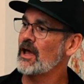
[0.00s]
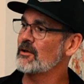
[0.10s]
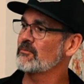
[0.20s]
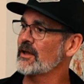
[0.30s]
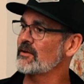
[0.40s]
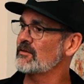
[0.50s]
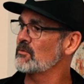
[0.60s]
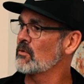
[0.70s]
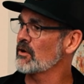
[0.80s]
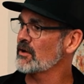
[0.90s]
and
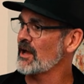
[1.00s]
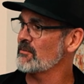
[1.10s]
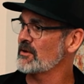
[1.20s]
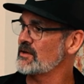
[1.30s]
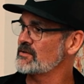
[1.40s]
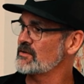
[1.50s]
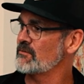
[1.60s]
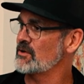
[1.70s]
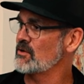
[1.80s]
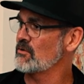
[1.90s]
planting more Cabernet
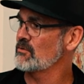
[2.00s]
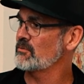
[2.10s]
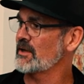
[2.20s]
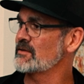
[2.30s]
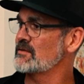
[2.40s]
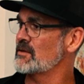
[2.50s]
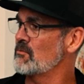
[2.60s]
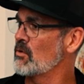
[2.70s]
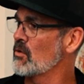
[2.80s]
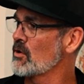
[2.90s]
Sauvignon,
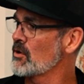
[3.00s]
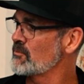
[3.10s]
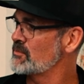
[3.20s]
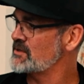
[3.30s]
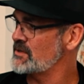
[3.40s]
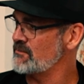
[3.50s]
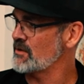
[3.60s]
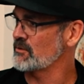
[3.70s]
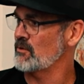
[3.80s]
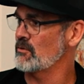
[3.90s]
planting more Petit
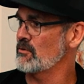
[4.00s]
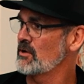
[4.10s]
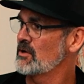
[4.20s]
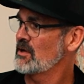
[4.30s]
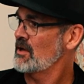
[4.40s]
Verdot,